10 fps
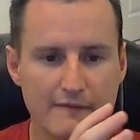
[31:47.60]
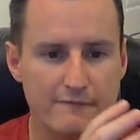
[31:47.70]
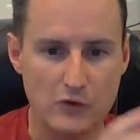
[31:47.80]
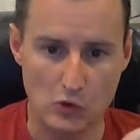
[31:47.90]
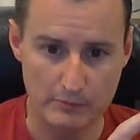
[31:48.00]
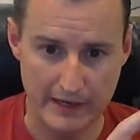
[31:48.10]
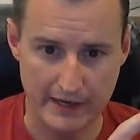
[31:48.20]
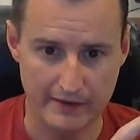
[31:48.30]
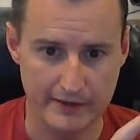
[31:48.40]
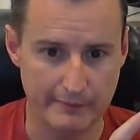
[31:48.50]
Foam
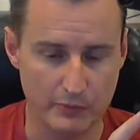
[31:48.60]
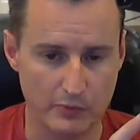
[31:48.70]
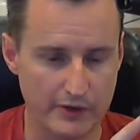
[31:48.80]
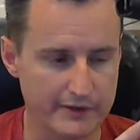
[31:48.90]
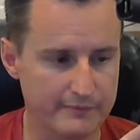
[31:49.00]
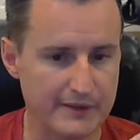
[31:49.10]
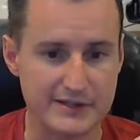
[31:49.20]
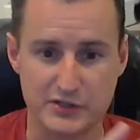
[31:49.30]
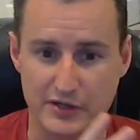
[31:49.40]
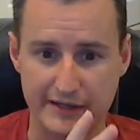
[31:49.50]
cannon, number one,
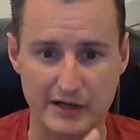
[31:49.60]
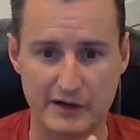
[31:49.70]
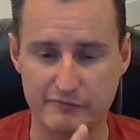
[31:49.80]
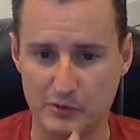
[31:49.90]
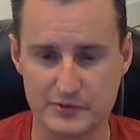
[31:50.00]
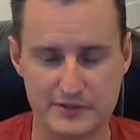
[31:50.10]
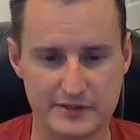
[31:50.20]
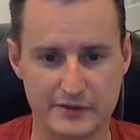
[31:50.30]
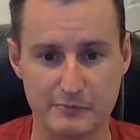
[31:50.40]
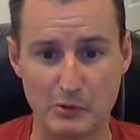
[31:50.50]
it's going to get off most
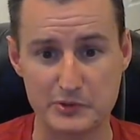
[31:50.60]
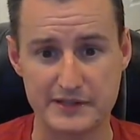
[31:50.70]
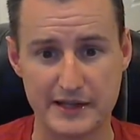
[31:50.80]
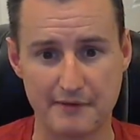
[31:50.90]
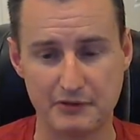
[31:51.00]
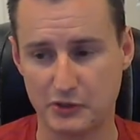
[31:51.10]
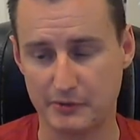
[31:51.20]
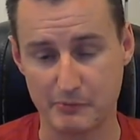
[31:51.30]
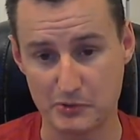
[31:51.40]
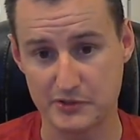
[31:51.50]
of the heavy
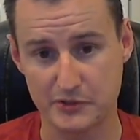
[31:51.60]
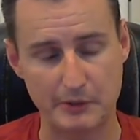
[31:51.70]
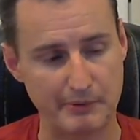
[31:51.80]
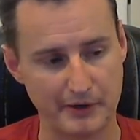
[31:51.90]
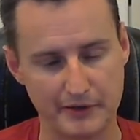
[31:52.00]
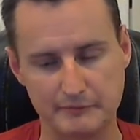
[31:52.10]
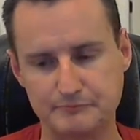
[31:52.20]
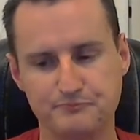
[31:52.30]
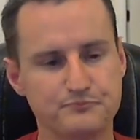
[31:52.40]
dirt, most of the dirt period.